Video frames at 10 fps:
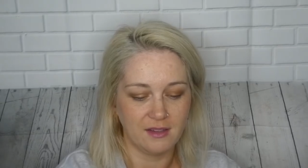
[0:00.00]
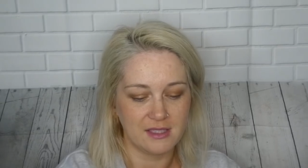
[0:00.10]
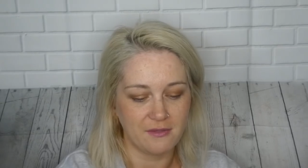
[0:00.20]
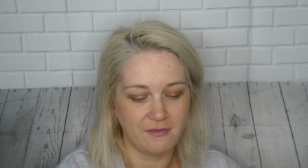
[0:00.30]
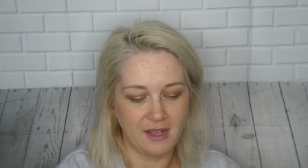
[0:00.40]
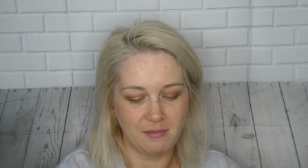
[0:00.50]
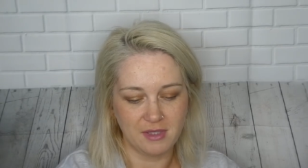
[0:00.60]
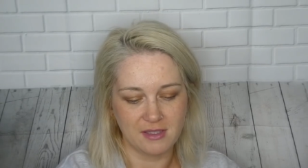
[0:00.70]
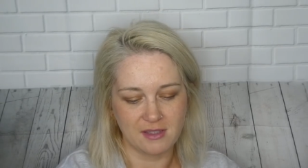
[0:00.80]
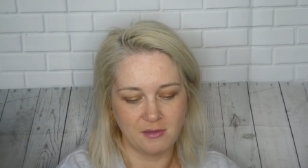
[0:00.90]
It's a
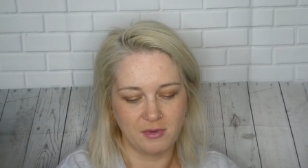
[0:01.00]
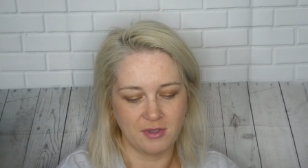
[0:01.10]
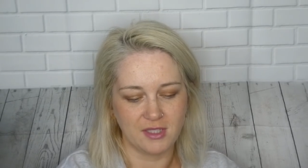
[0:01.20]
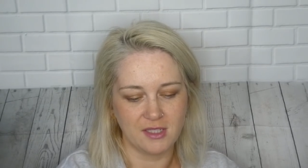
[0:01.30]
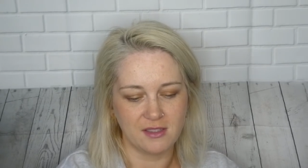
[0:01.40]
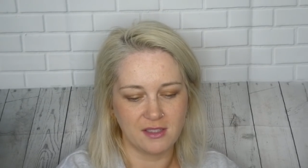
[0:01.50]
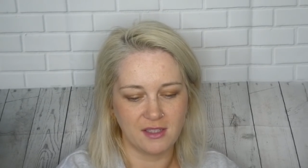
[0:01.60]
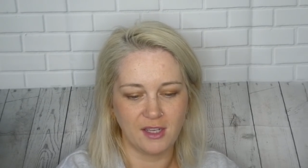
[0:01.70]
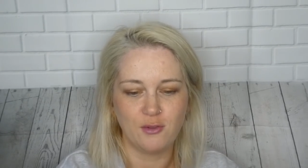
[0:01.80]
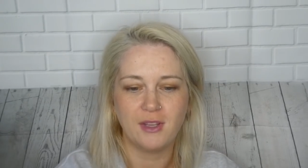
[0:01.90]
fabulous little product
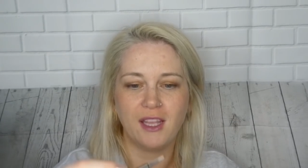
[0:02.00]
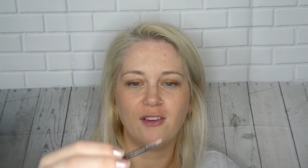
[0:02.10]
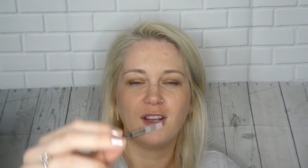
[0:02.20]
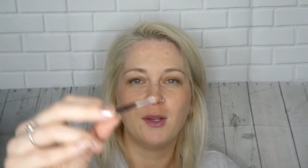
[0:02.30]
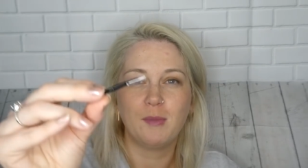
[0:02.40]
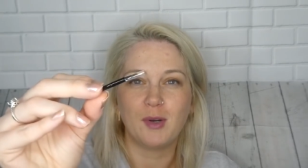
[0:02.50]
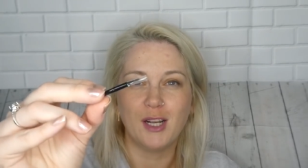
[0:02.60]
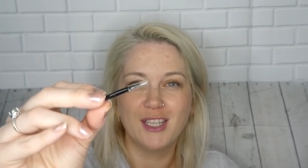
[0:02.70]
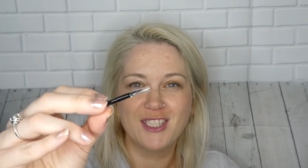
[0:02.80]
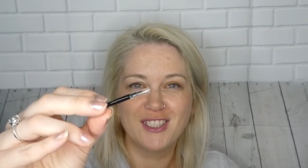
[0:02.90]
and you get your little
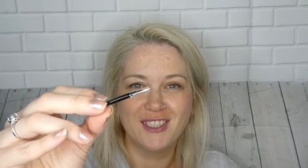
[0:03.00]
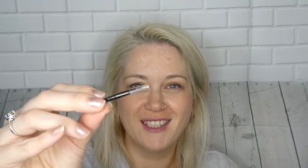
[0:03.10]
brush.